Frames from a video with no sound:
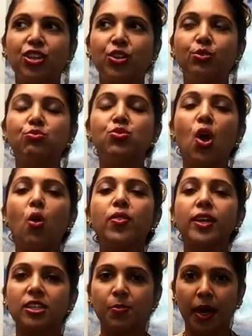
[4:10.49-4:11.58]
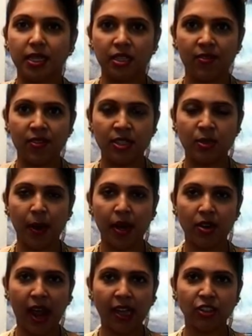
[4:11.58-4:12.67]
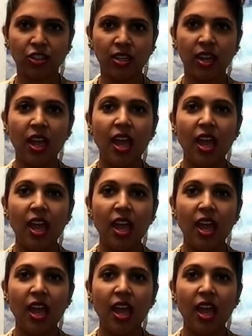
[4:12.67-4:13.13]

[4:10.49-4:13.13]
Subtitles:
you'll know that it's positive inspired action,